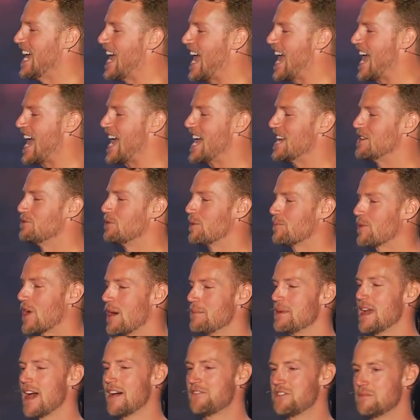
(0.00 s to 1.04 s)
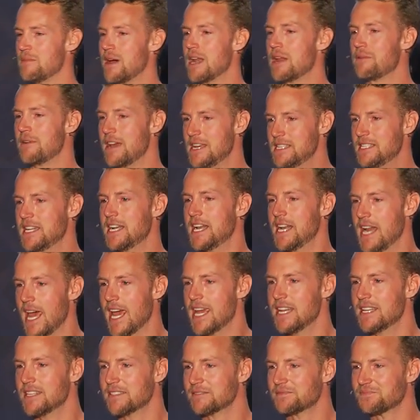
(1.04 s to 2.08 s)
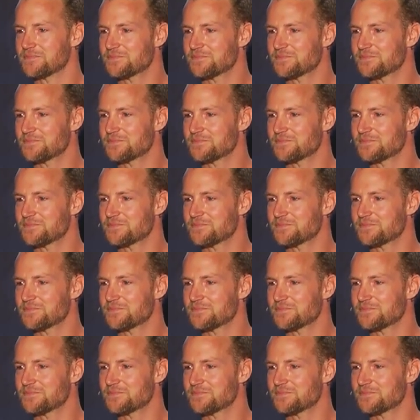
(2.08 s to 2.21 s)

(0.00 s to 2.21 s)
and we'll probably have the money raised in a night.